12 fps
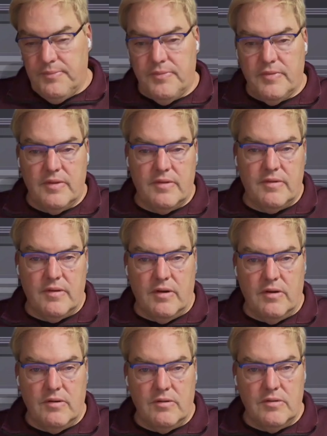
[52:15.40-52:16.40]

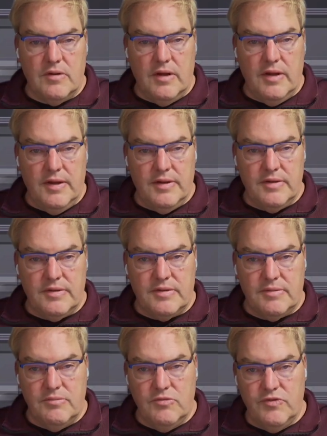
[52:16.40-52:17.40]
So, and
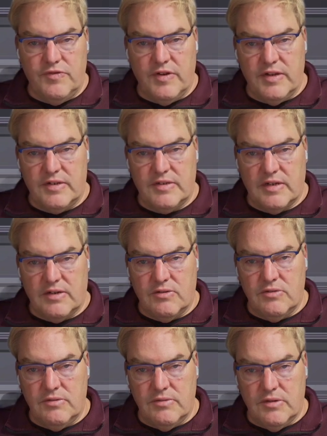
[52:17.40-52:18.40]
move it
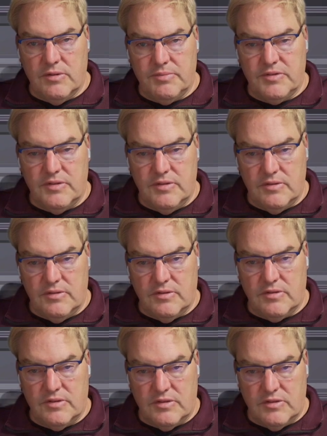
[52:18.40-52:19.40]
down. Oops, no, not
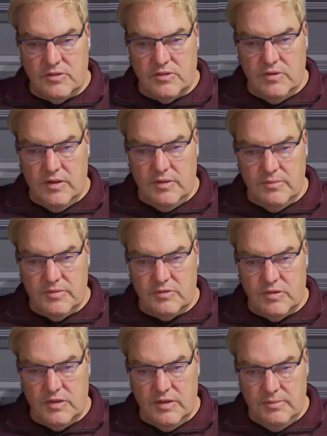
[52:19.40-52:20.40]
2 M's, 1
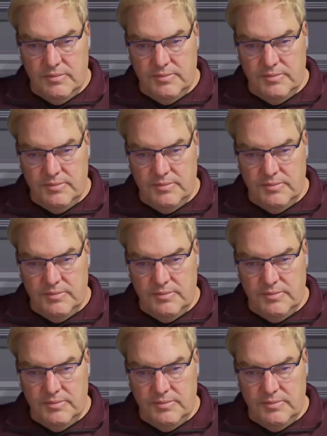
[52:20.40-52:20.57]
M.